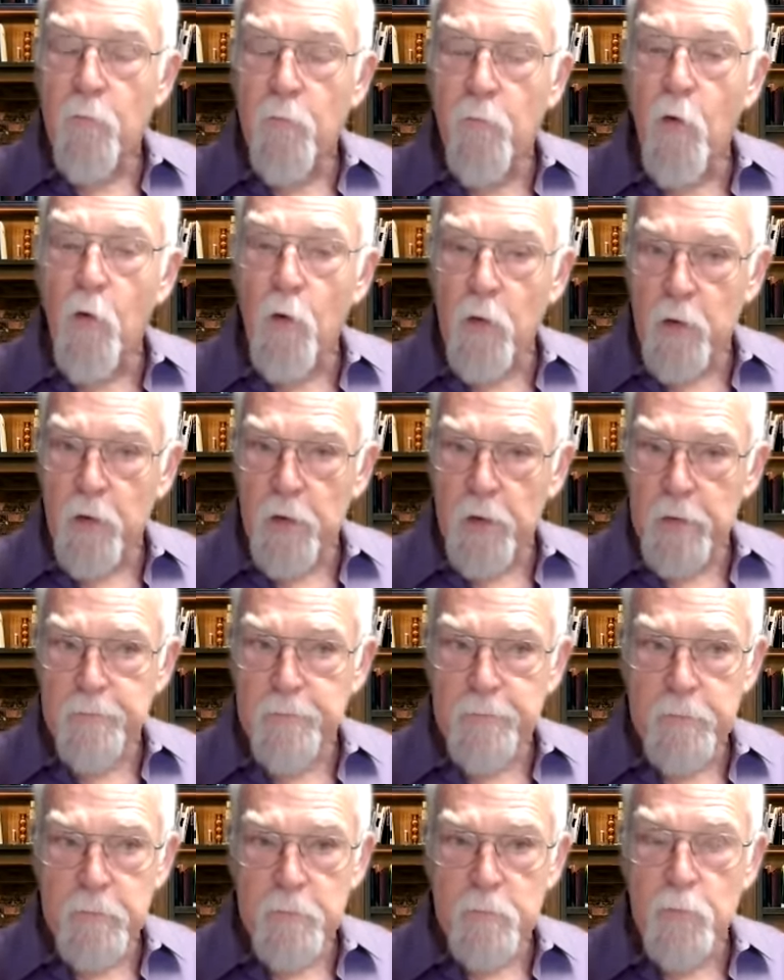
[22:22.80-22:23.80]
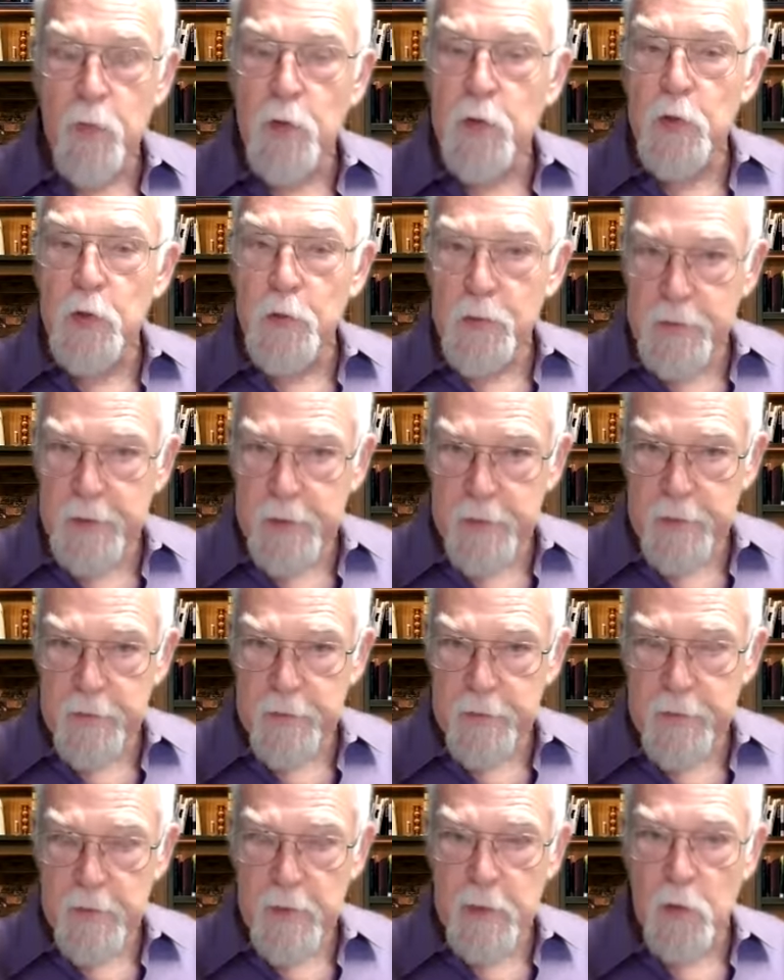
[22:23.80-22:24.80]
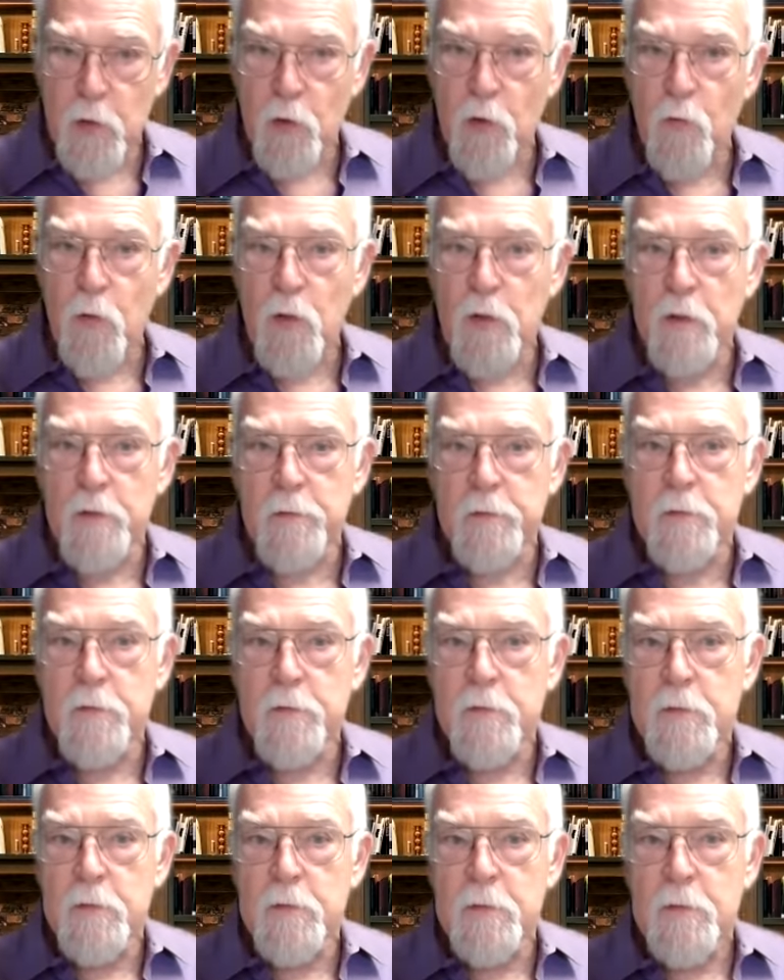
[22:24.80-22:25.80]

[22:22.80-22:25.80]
for her, producing in her world.